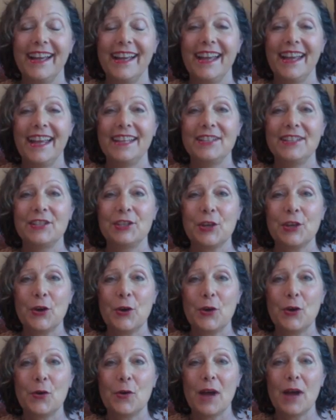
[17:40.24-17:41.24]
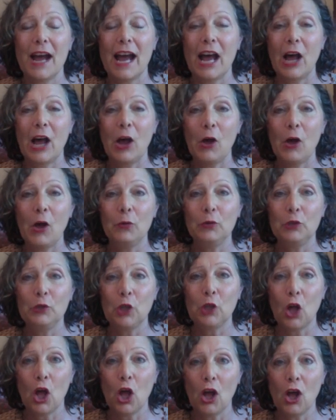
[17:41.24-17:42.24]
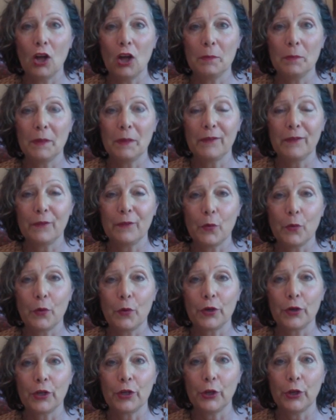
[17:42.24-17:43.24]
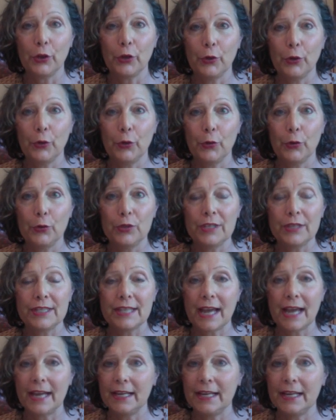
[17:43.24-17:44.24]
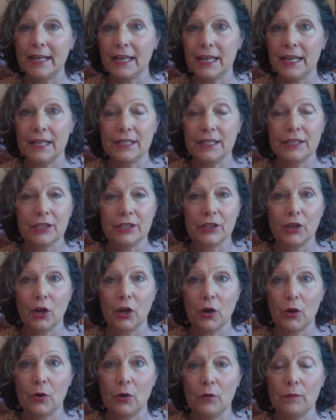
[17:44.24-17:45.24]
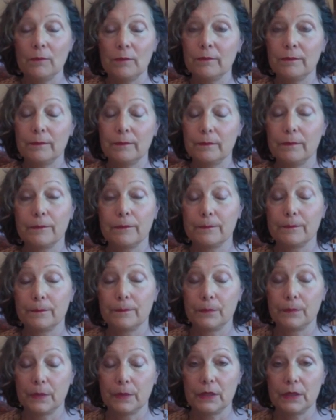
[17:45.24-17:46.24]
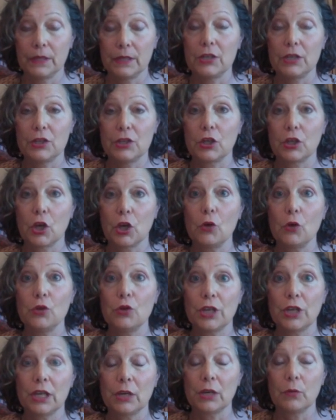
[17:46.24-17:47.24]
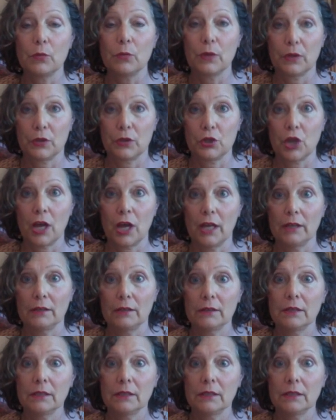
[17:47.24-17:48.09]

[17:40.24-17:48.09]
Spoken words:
And so how long before you decided to go into the coaching with John?